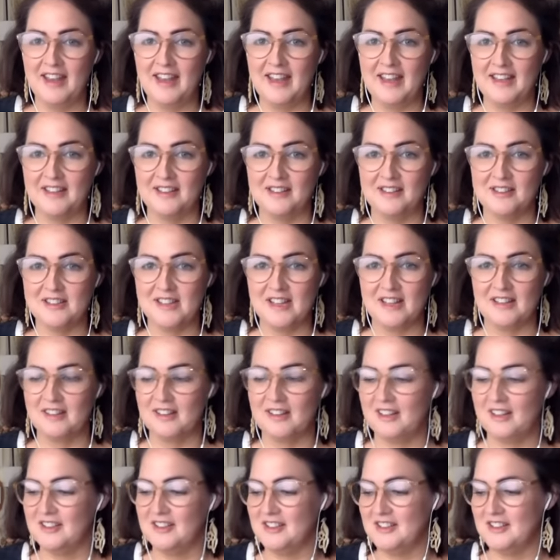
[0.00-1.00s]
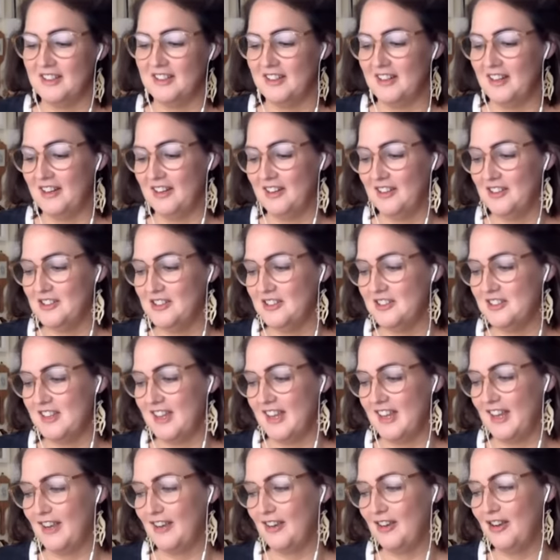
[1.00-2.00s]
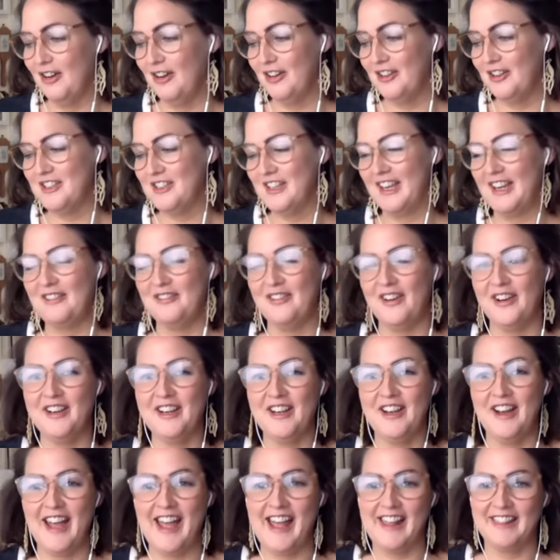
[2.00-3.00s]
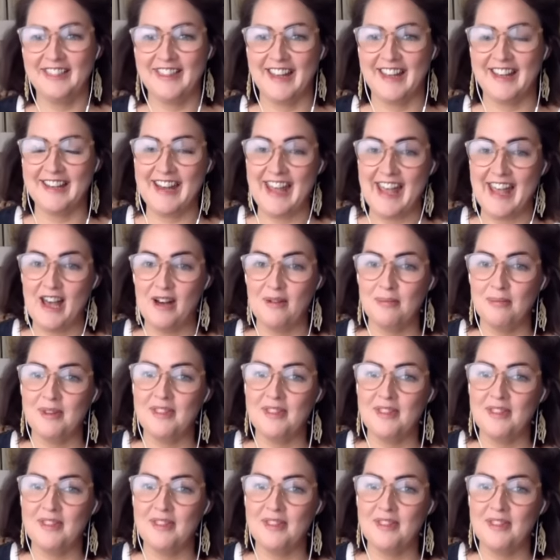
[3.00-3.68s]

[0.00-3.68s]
in South London, and I just think God, if only I had that now.